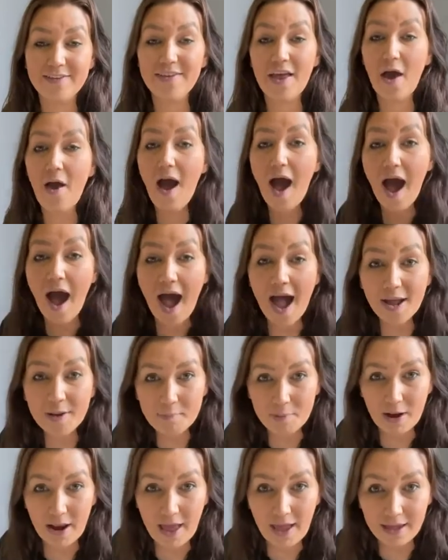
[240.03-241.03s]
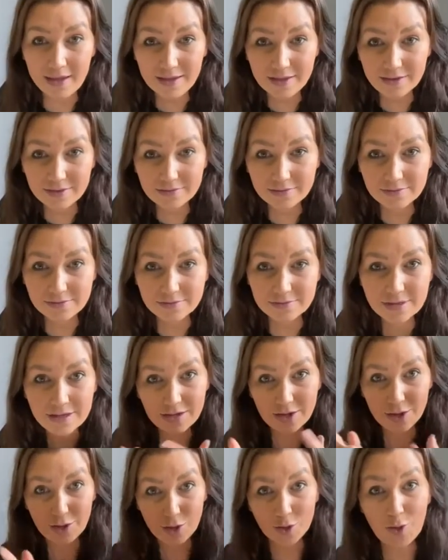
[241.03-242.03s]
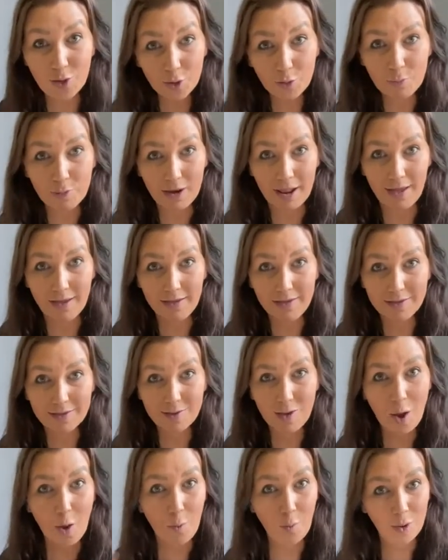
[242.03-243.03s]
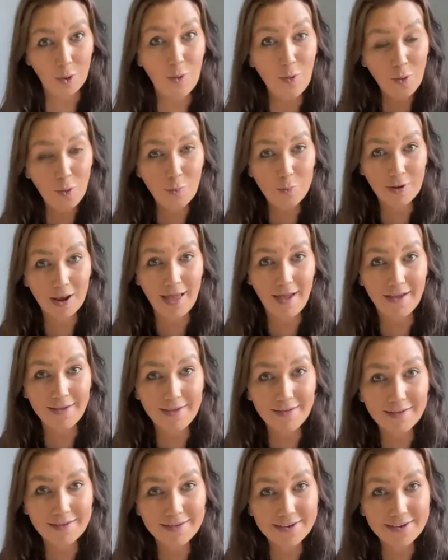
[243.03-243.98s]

So I play, you play, we all play.